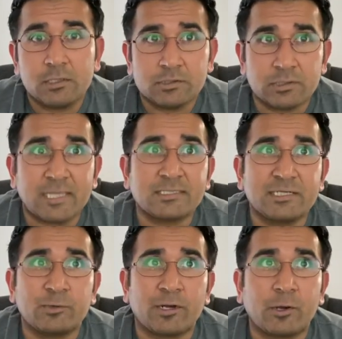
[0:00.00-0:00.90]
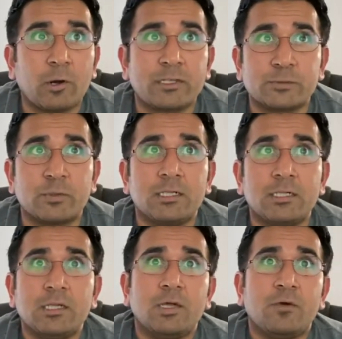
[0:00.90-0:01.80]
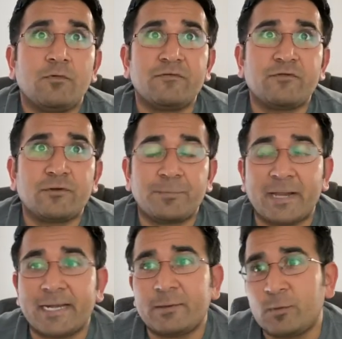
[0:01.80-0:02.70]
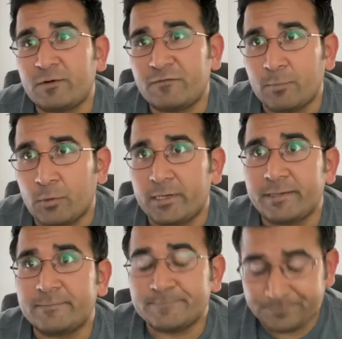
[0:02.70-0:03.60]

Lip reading: So that's a new record as well. One for batting, one for bowling.